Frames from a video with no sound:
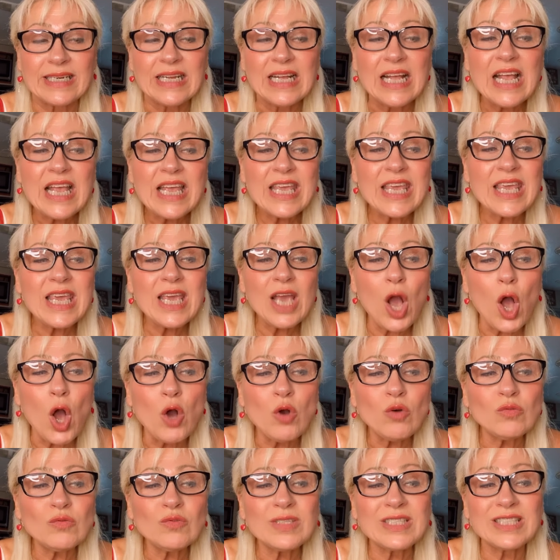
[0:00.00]
He
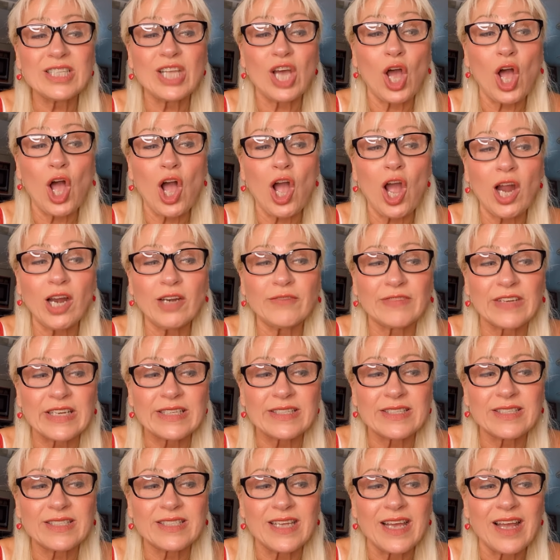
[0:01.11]
owns the
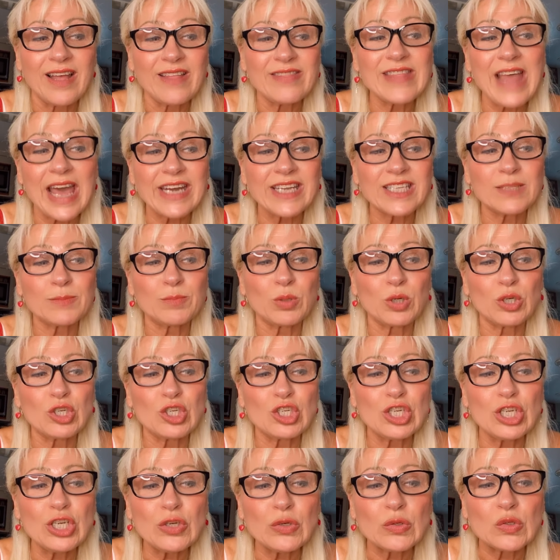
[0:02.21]
harvest that is
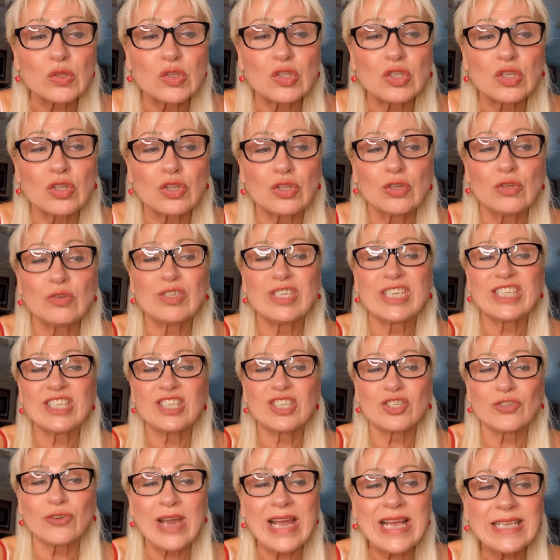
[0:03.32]
produced through
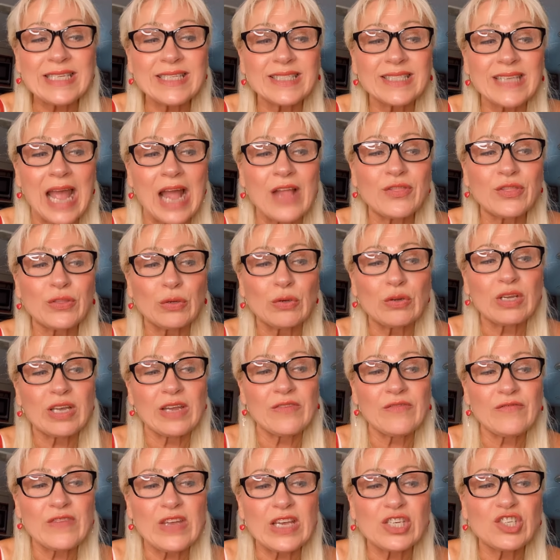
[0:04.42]
distress and through
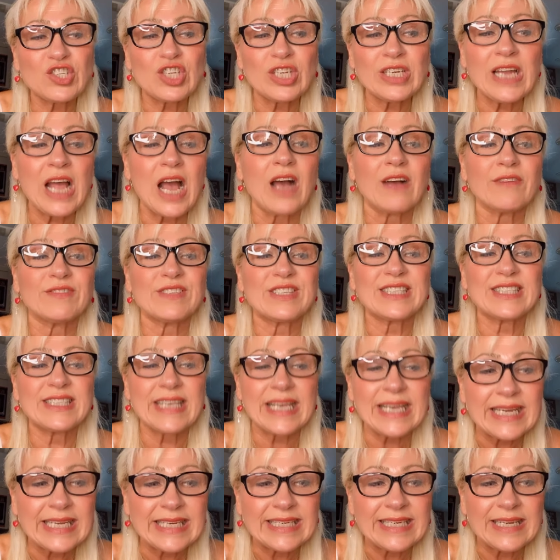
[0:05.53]
conviction of
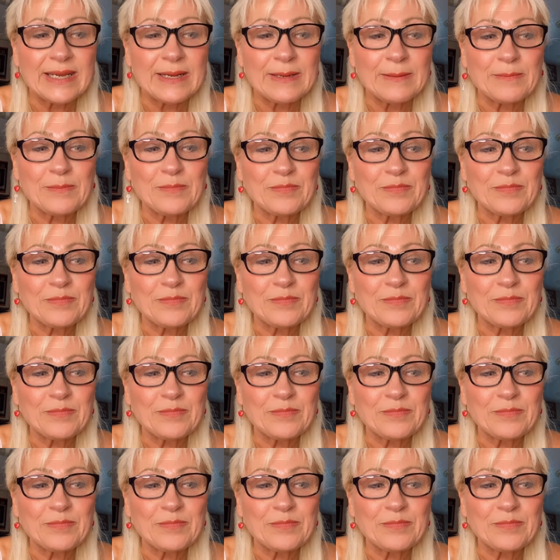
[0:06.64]
sin.